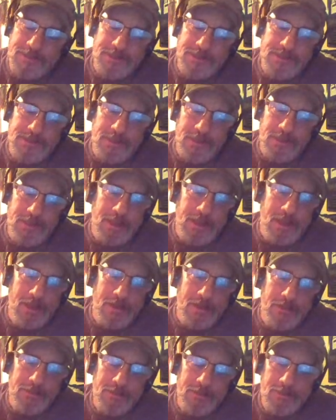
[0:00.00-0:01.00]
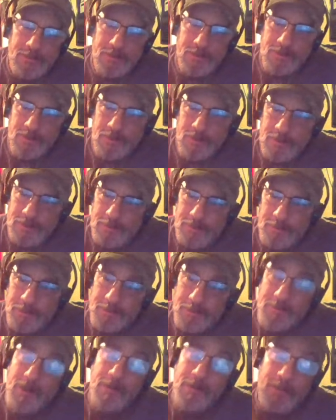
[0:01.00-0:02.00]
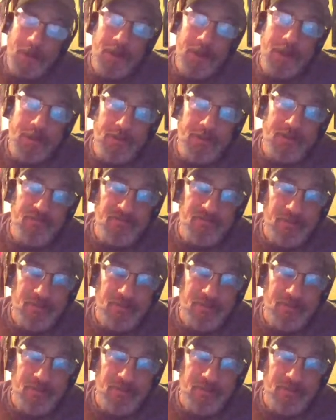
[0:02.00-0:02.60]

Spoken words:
and sunny out. I mean, I am in